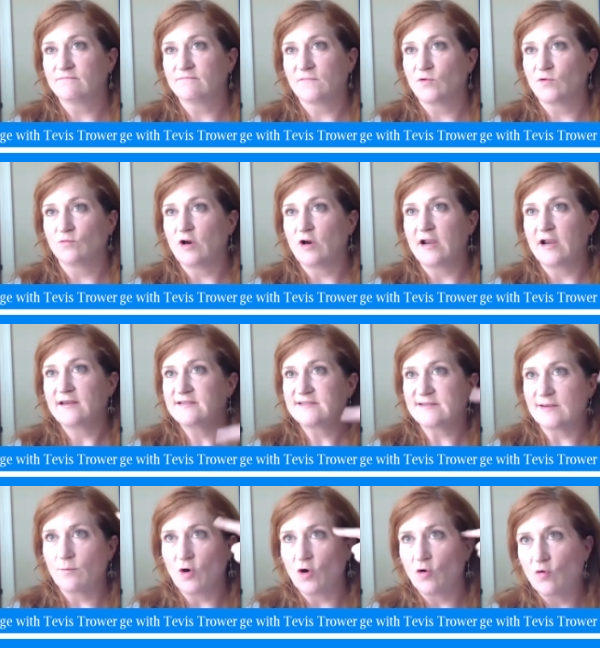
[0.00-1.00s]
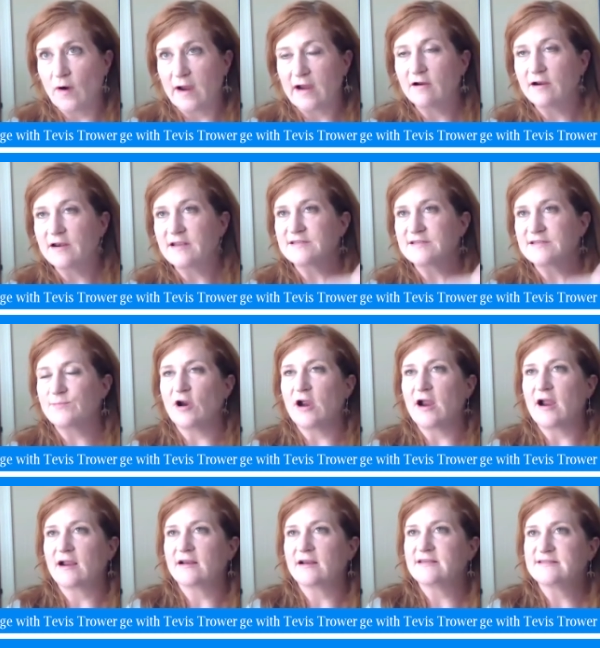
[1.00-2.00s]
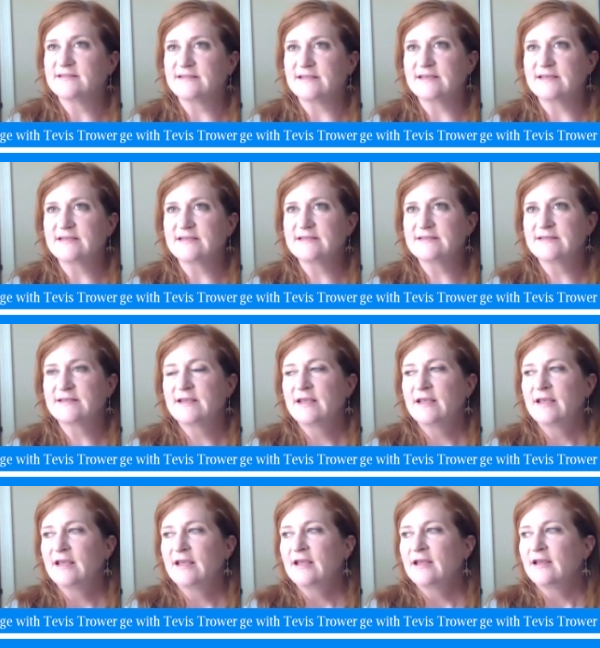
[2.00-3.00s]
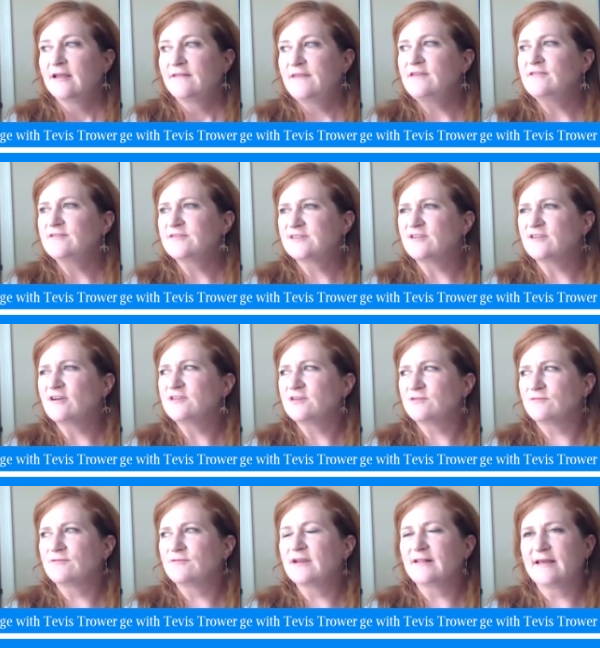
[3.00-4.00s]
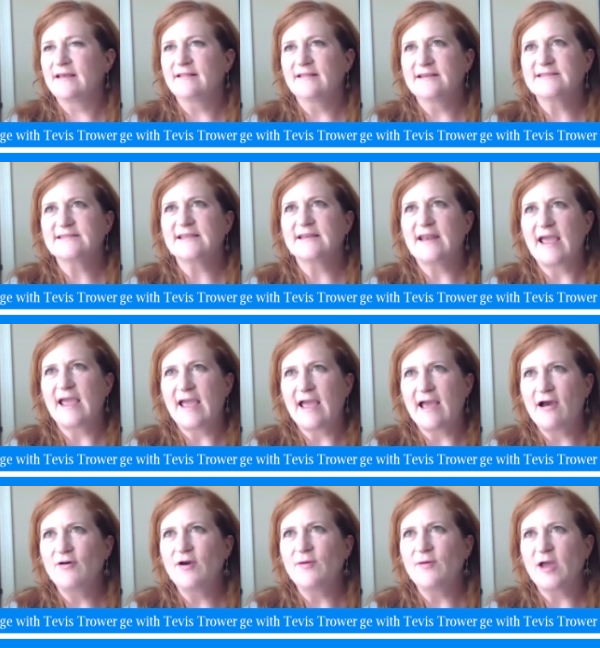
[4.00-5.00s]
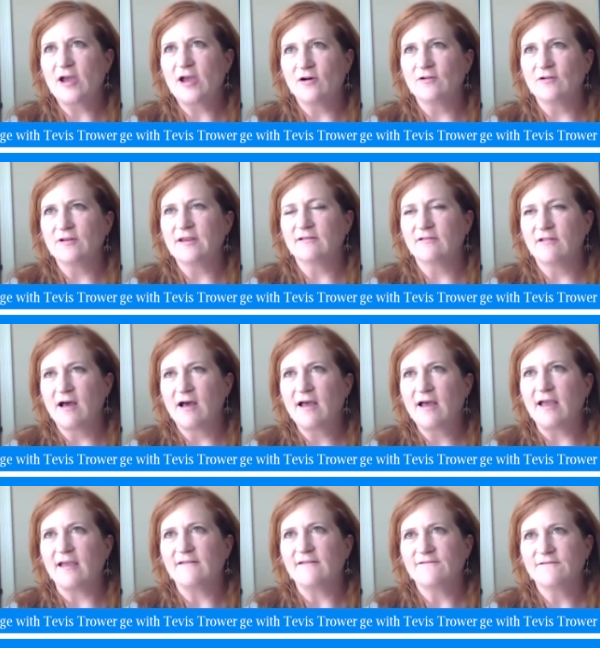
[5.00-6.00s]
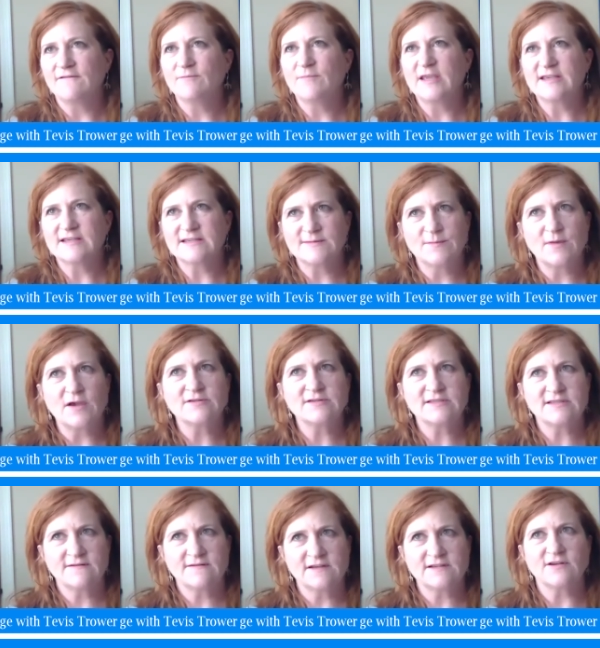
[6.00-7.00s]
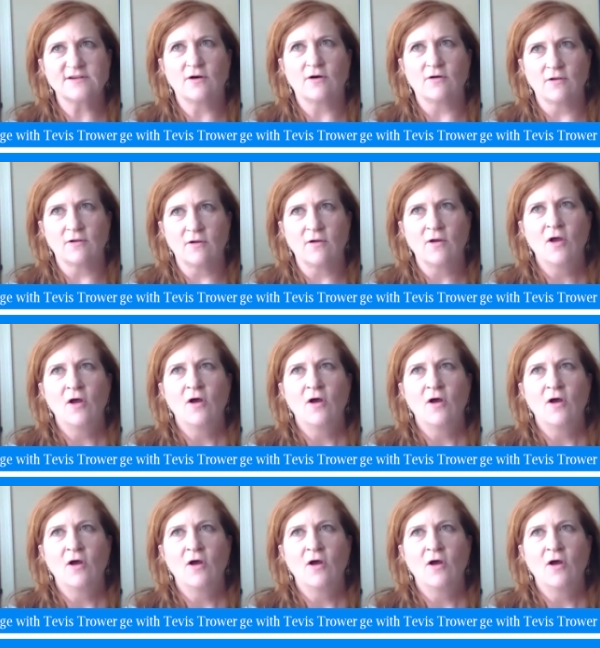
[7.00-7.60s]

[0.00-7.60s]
right? Some awareness practices that you start to really listen. How am I holding life? Because most of us hold